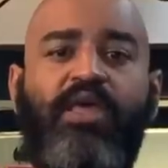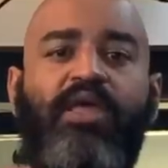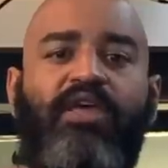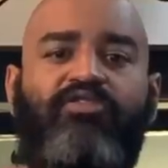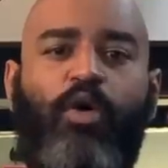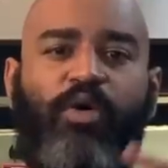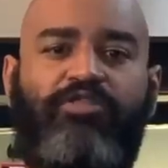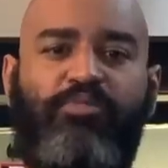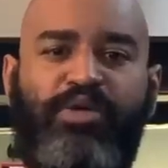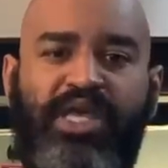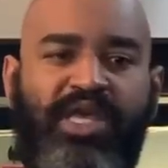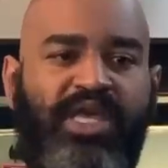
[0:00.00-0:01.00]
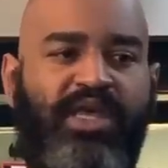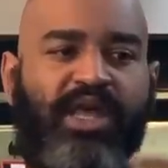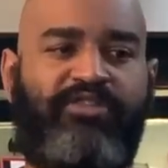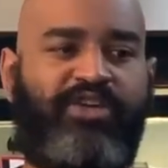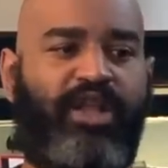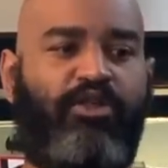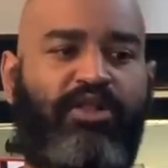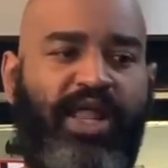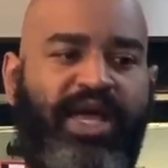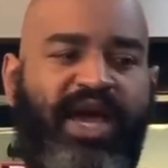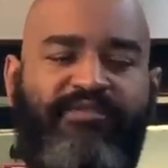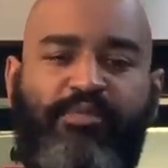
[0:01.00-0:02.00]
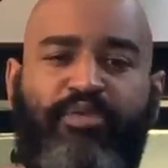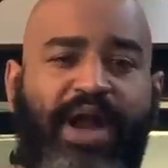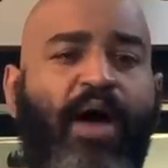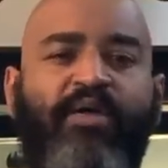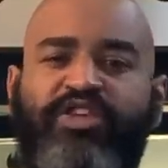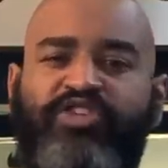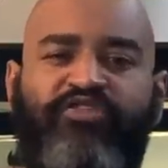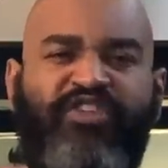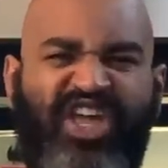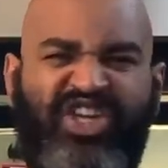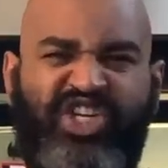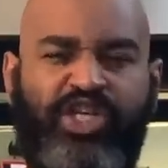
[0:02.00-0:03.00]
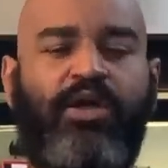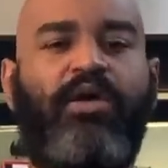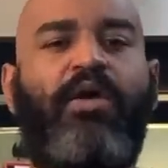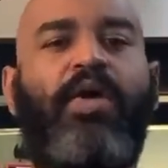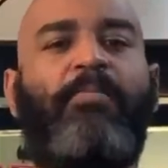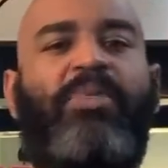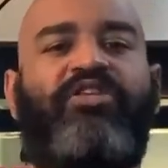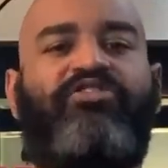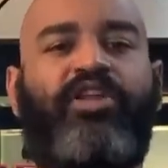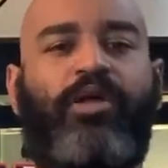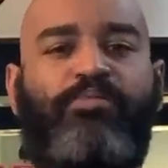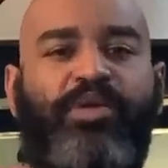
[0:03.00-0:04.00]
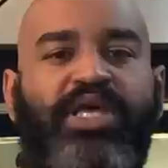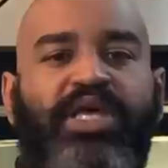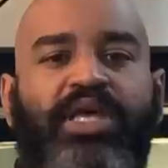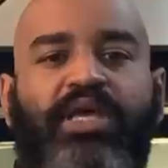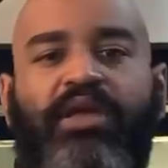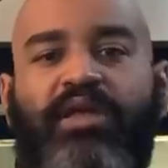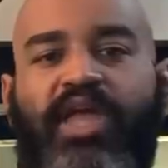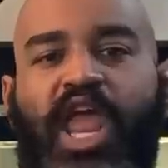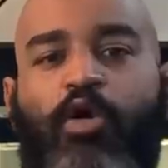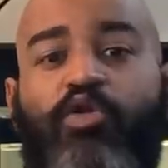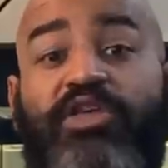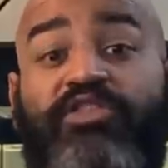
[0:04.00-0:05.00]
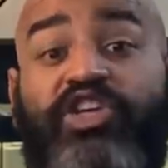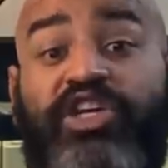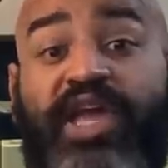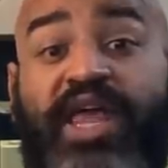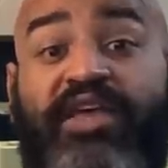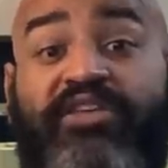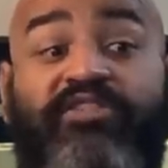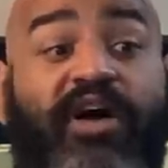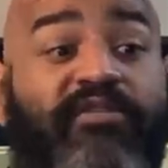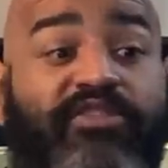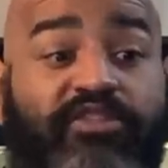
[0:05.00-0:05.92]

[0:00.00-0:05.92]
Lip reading: is going to be, it's going to look like kind of a brownish fish, but it's going to be carrying the genetics of those